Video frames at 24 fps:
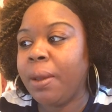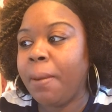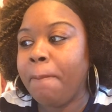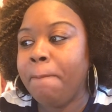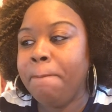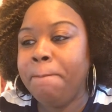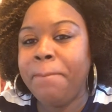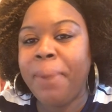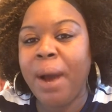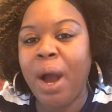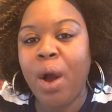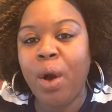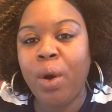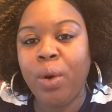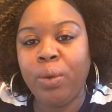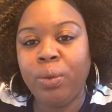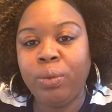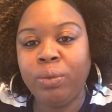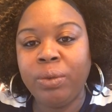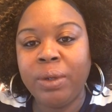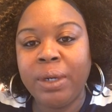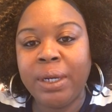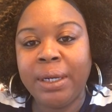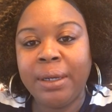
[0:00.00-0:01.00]

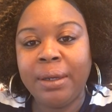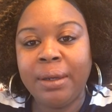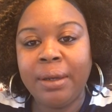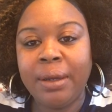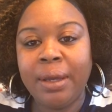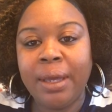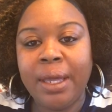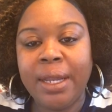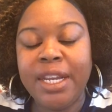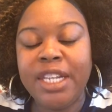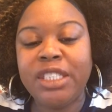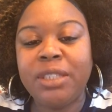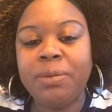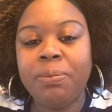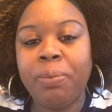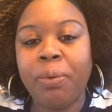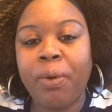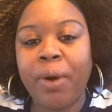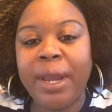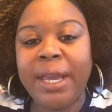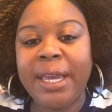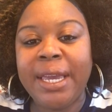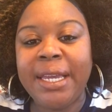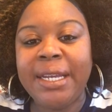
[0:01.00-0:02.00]
bone. Let's
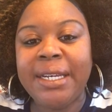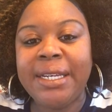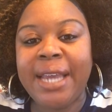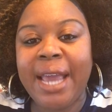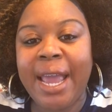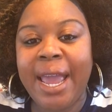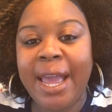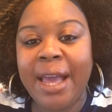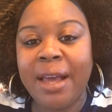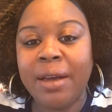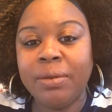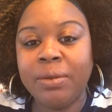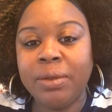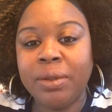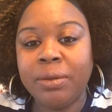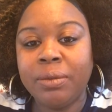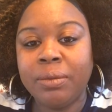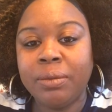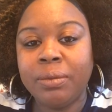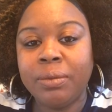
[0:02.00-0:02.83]
break it down.